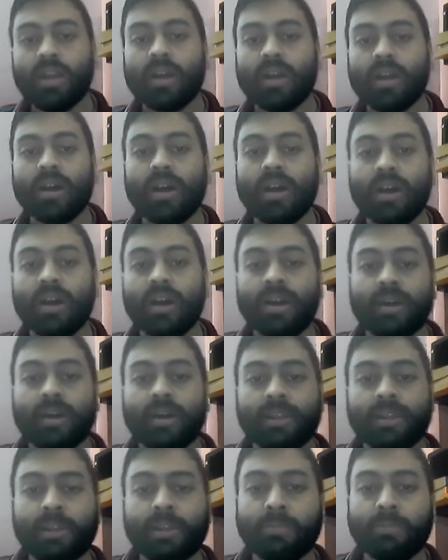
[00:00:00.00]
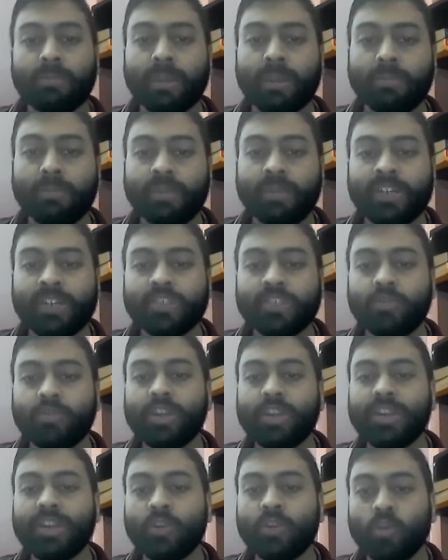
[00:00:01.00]
the members
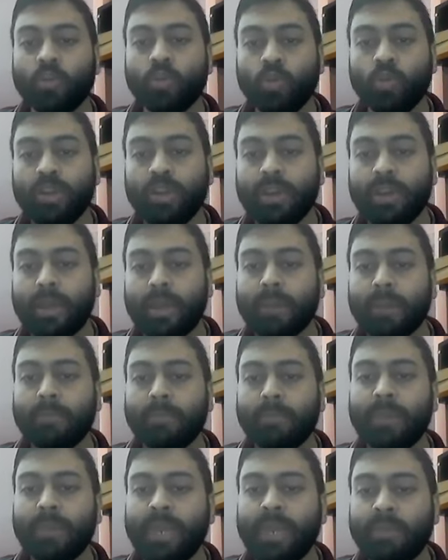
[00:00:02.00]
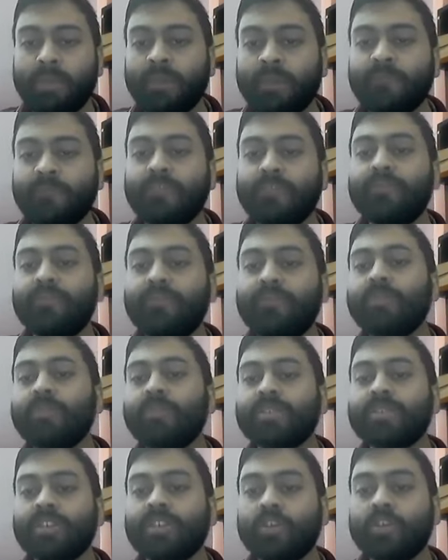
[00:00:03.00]
would include minimum
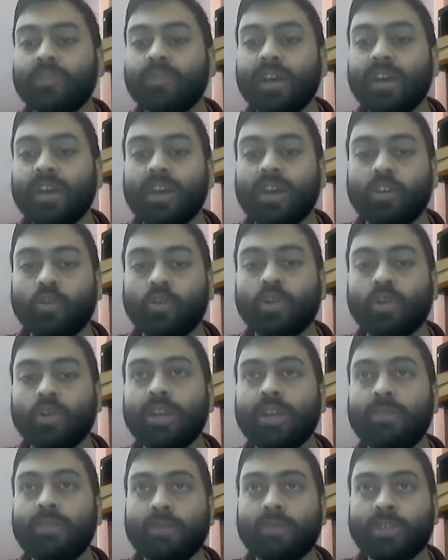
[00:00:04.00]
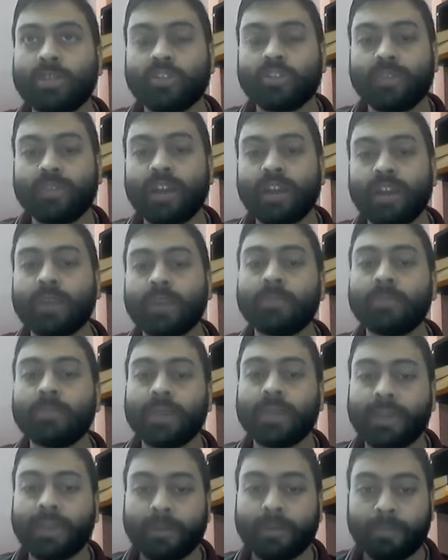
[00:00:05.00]
50% of the total members of the
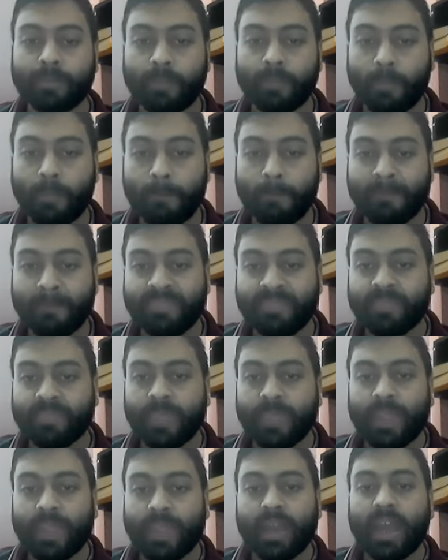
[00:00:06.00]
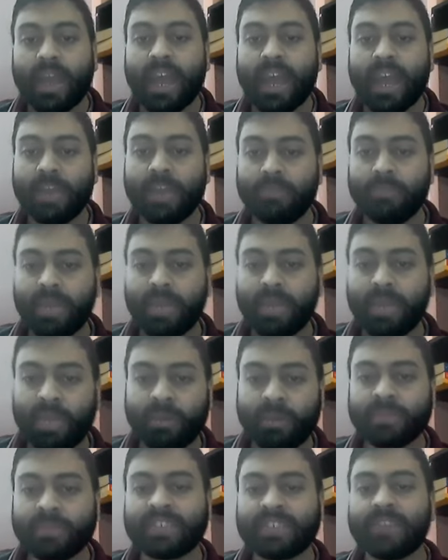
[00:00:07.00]
company, and
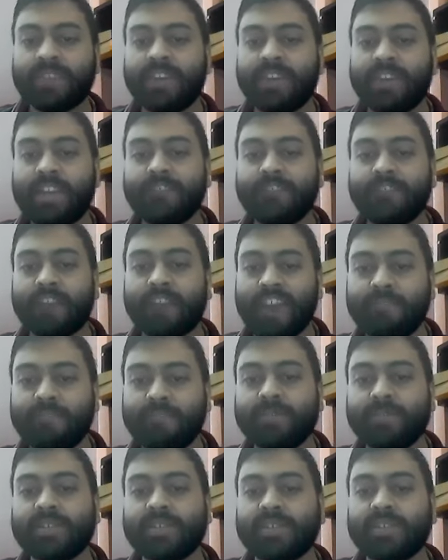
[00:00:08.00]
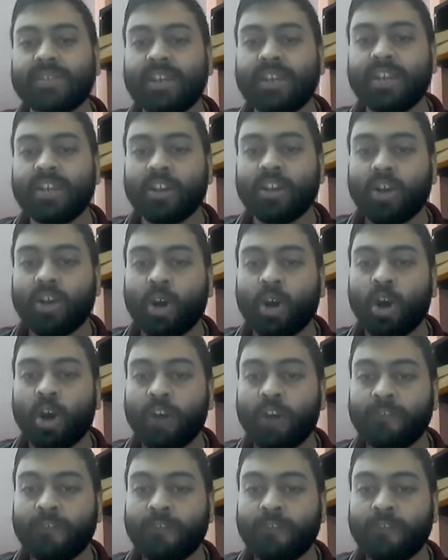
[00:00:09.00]
minimum 75% of